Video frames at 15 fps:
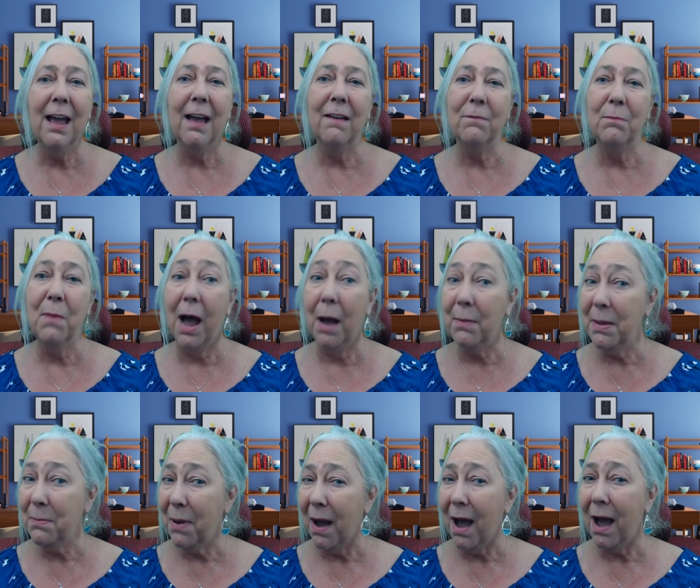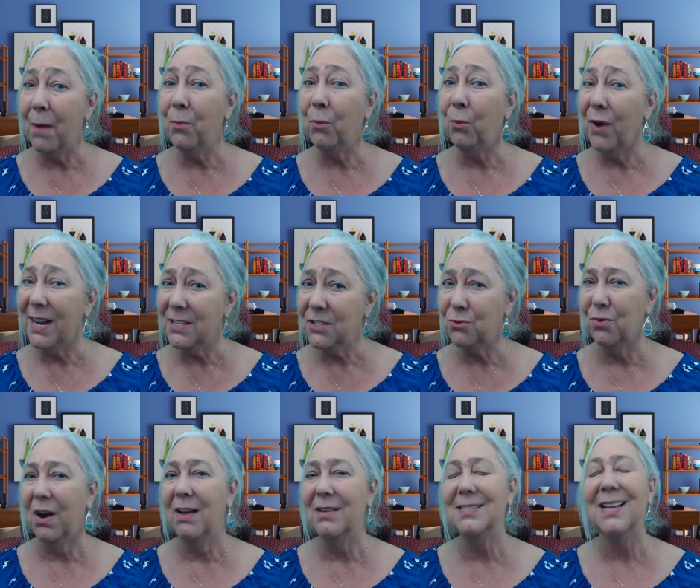of mom and pop
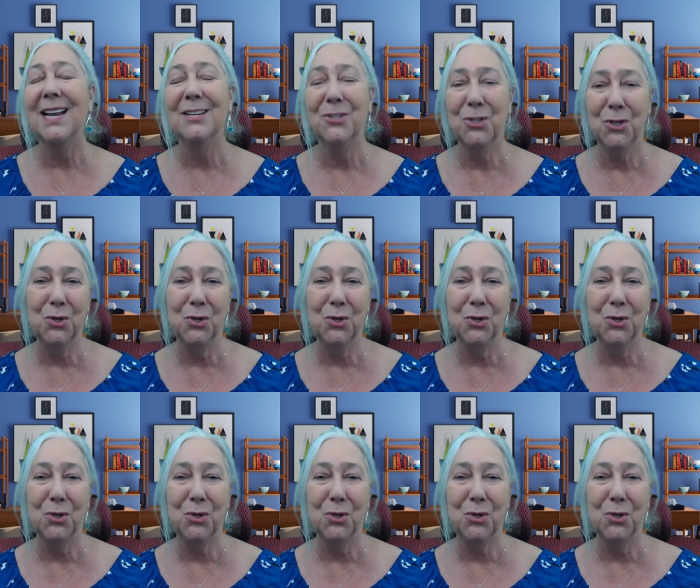restaurants and